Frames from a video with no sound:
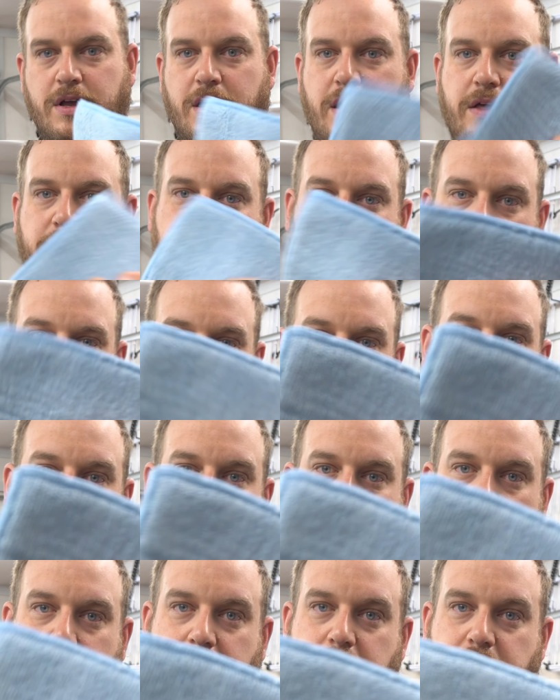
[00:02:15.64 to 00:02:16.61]
and then you
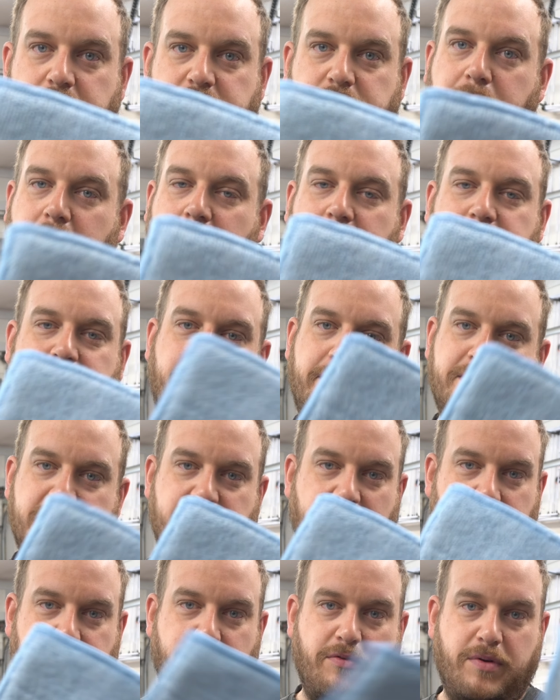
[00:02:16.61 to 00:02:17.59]
can use the
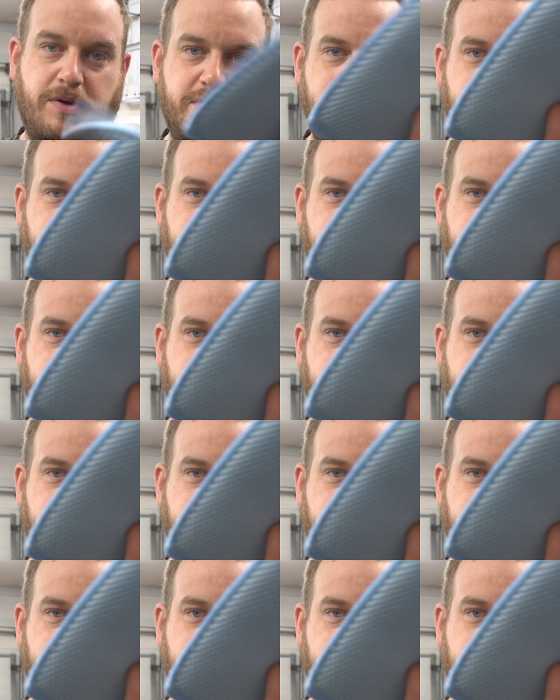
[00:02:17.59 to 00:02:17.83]
microfiber if you want